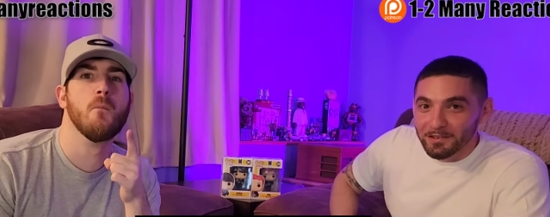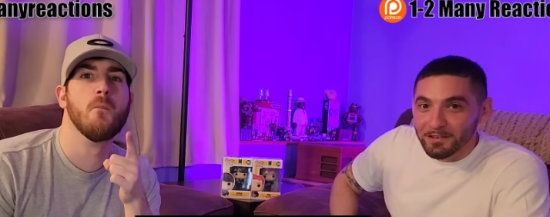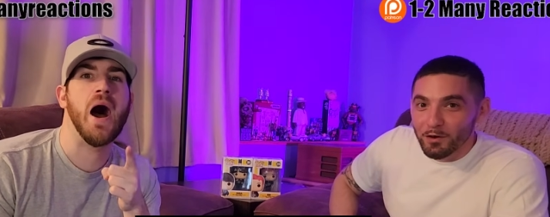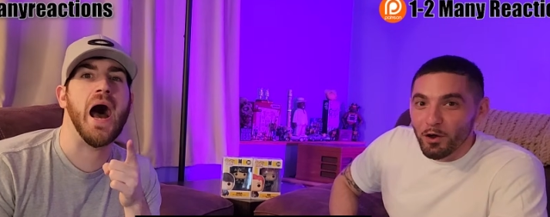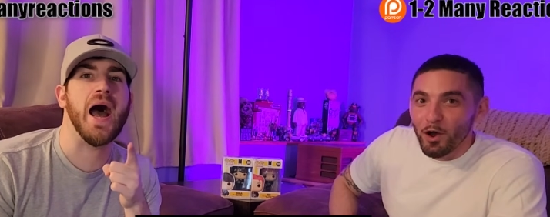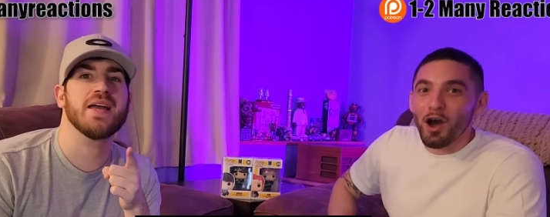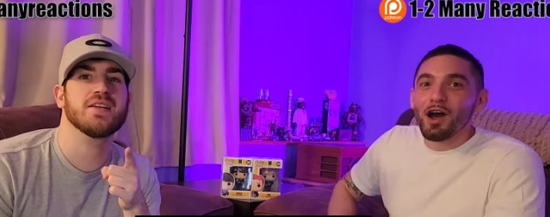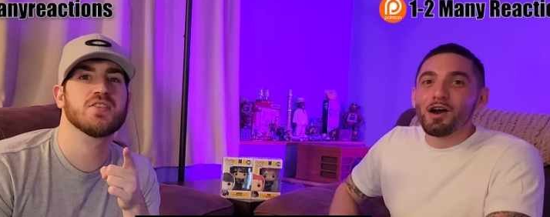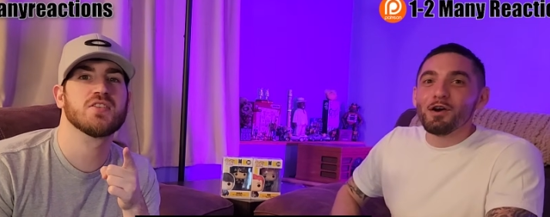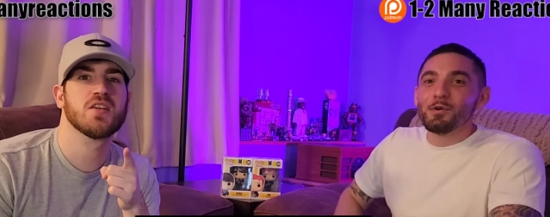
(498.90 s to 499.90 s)

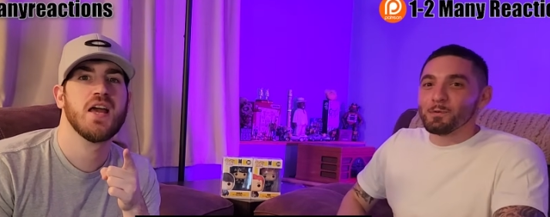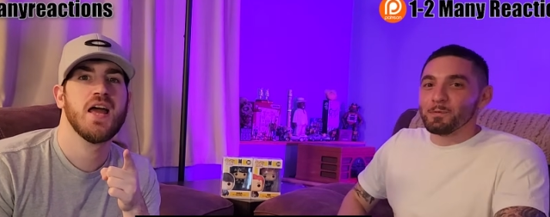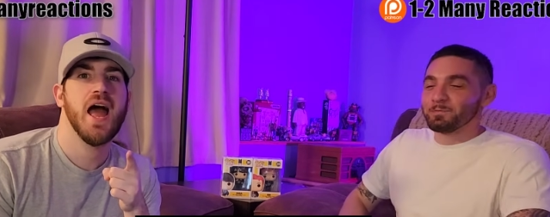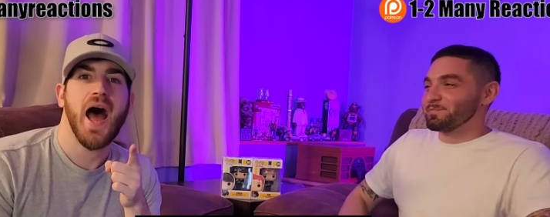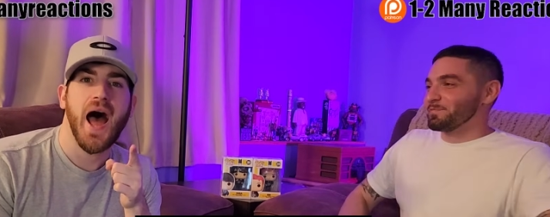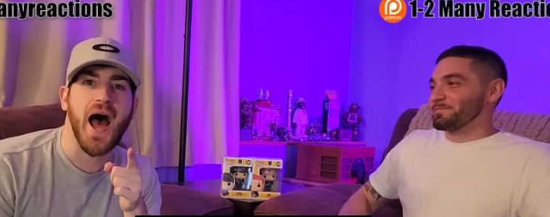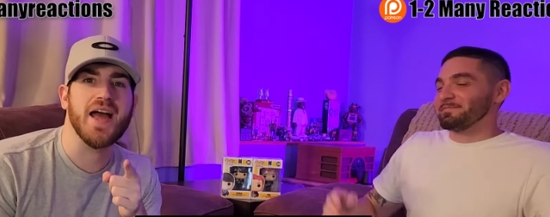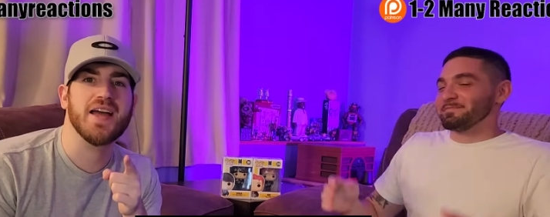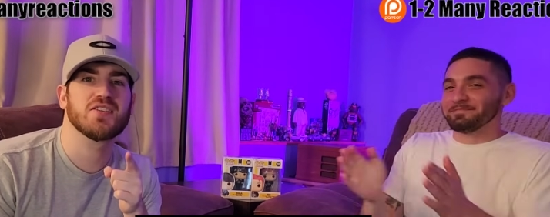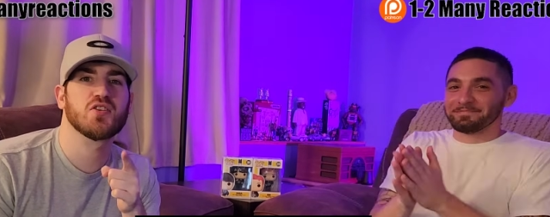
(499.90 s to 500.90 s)
Speaker 1: highest oh!
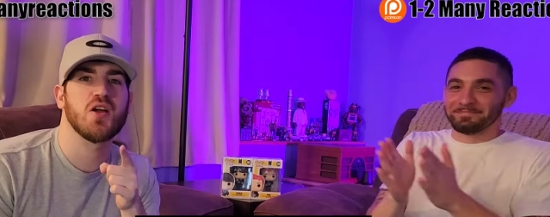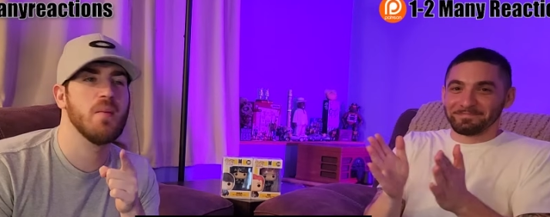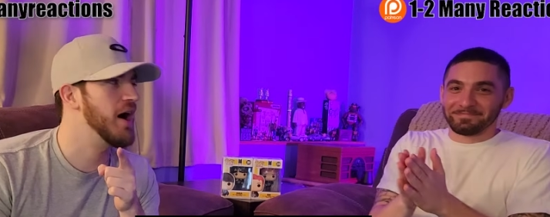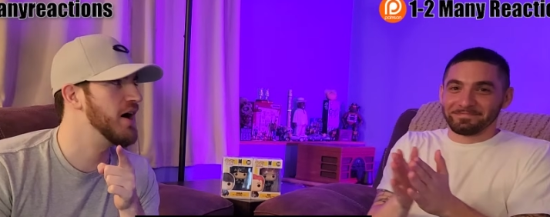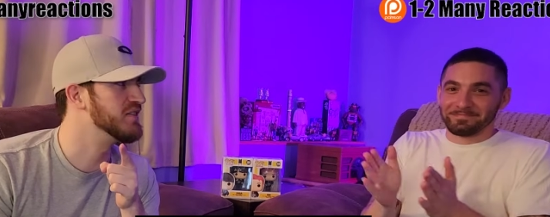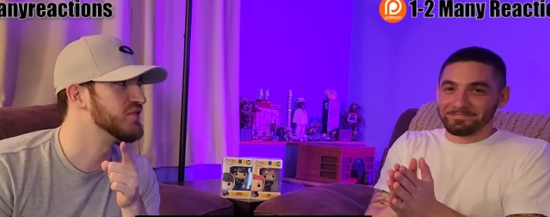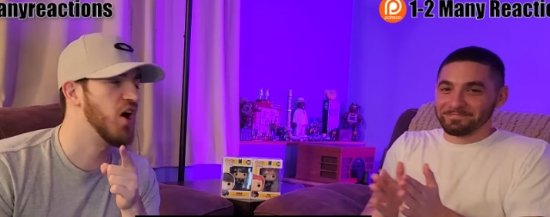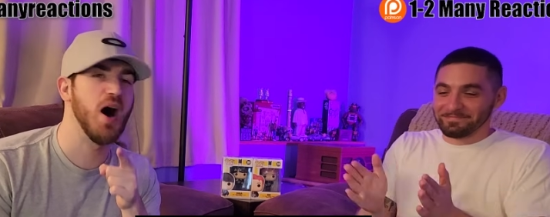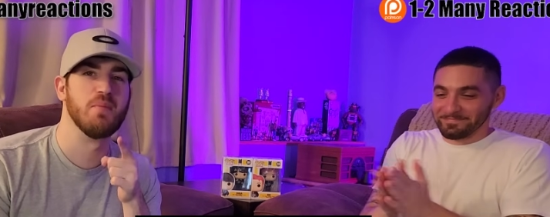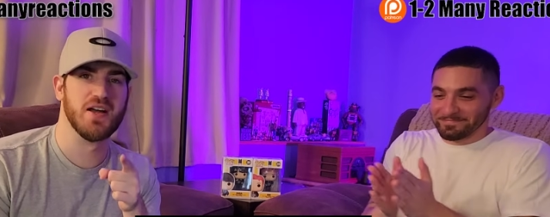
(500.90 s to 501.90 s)
highest amount of
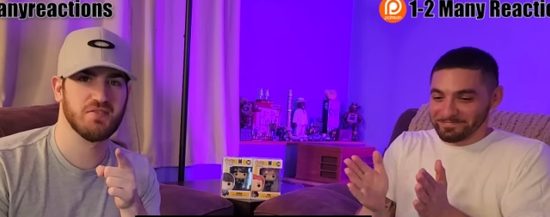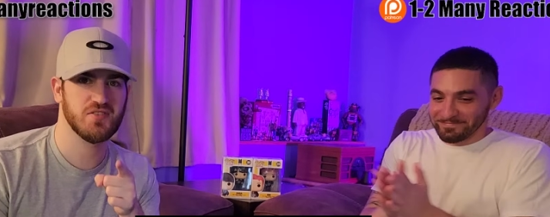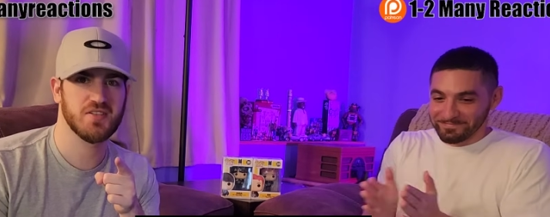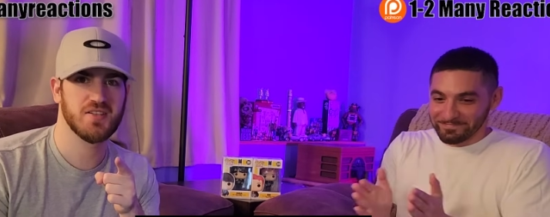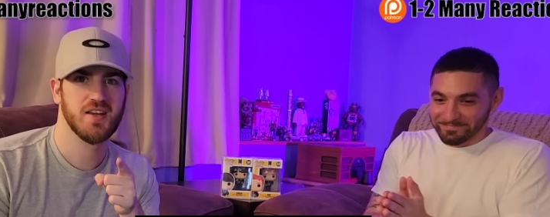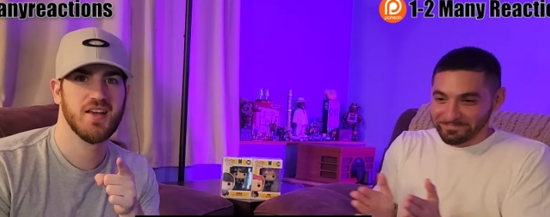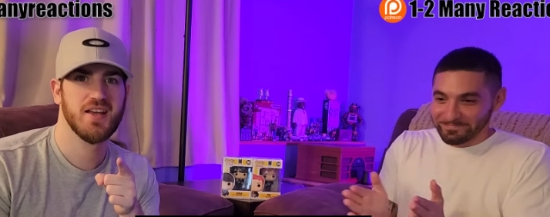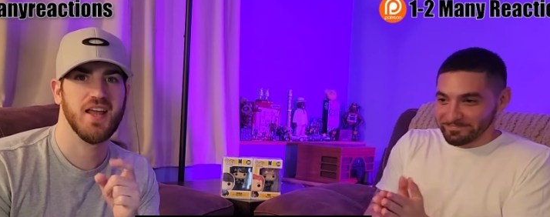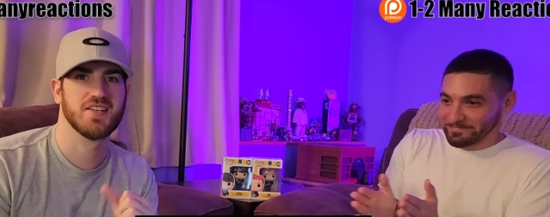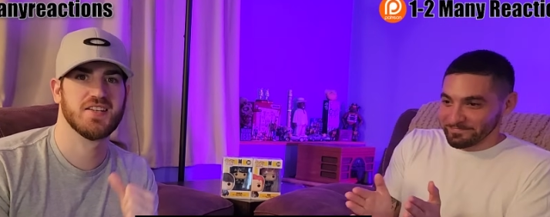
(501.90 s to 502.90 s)
comments
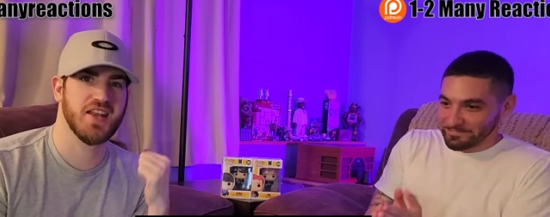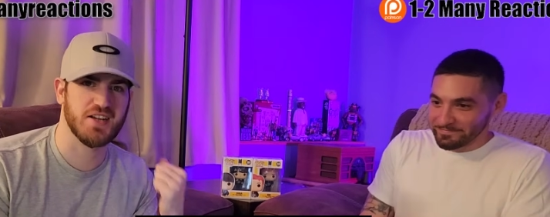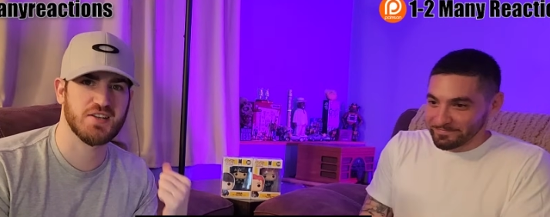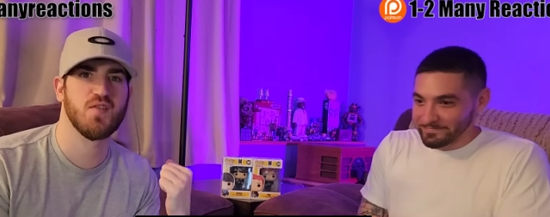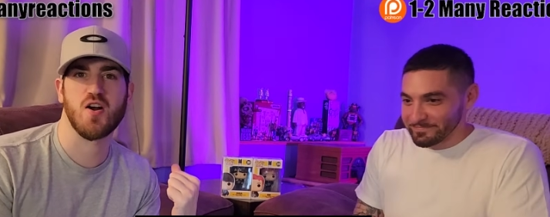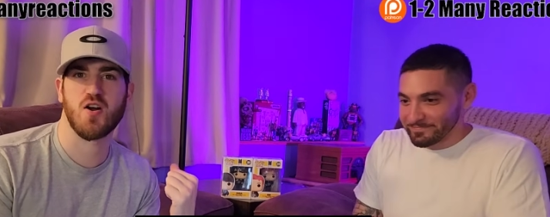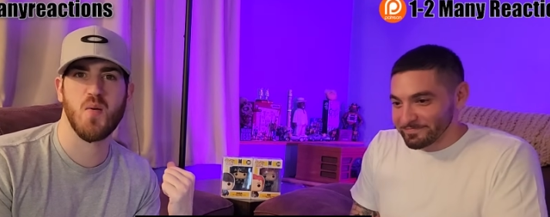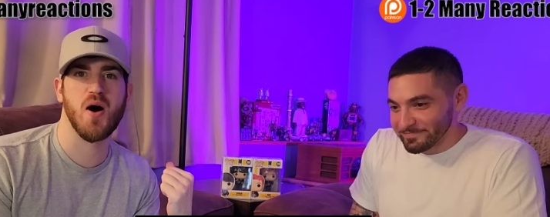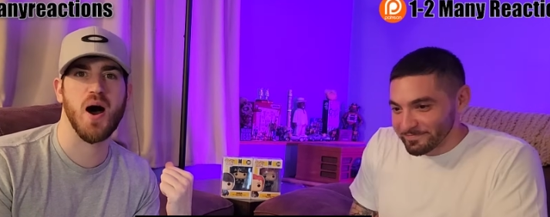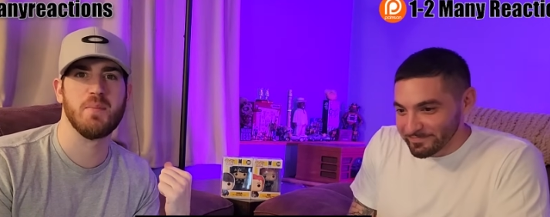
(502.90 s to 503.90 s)
is the next
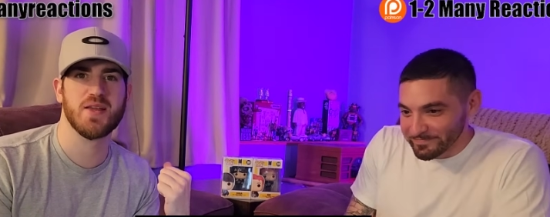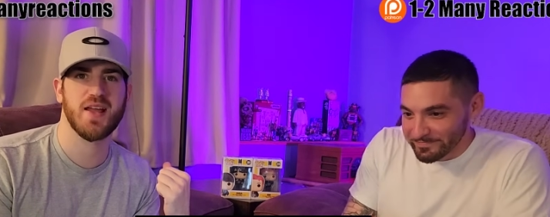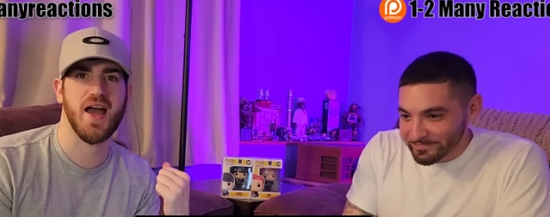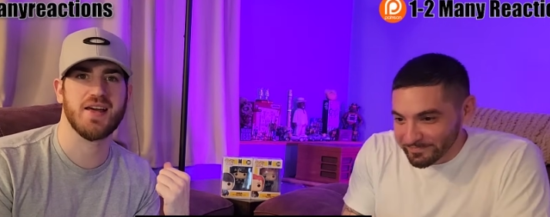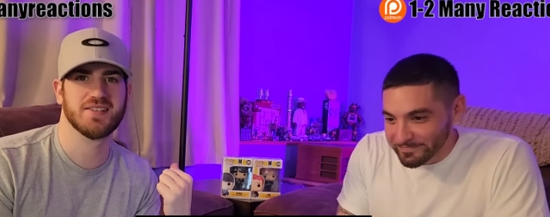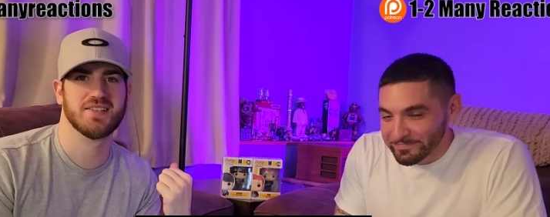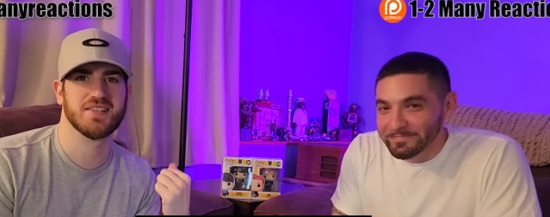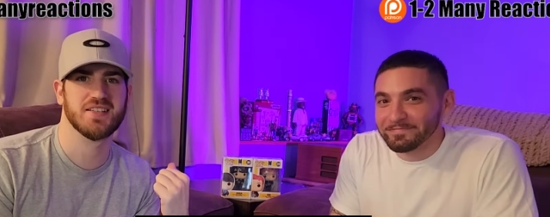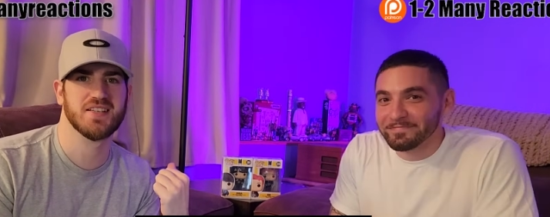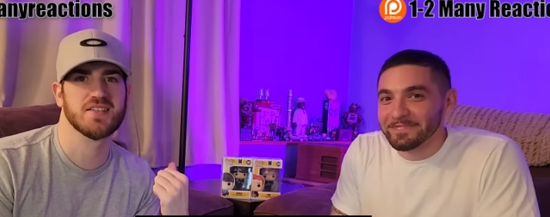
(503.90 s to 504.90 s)
Funko Pop being added to
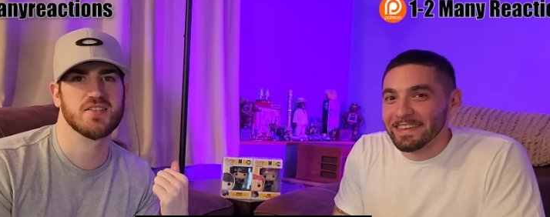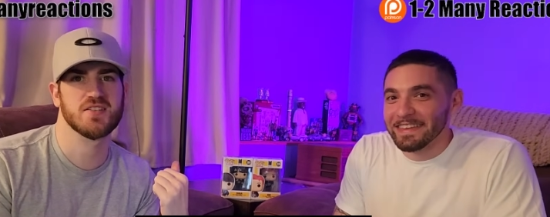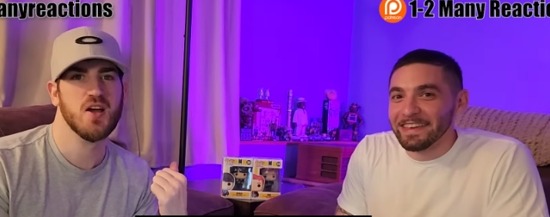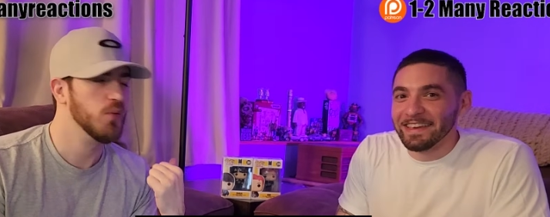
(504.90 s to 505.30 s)
the list. Yeah.